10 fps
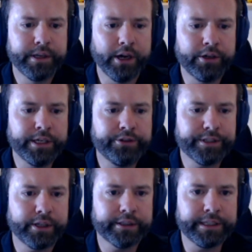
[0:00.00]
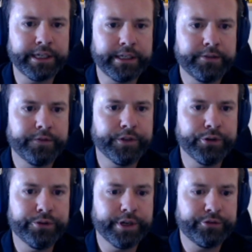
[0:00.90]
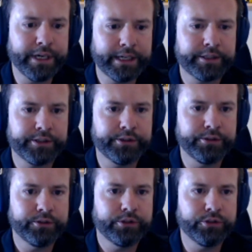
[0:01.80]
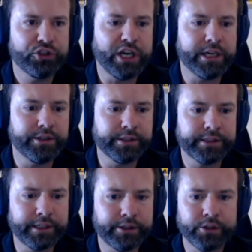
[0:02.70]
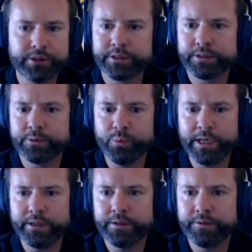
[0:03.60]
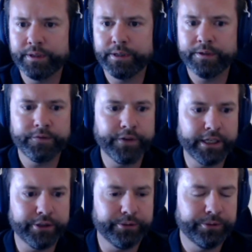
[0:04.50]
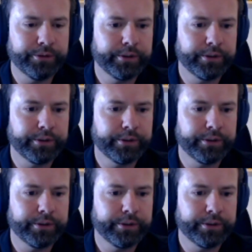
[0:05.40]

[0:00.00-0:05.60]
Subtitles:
only result in a view that reacts to changes and not when the value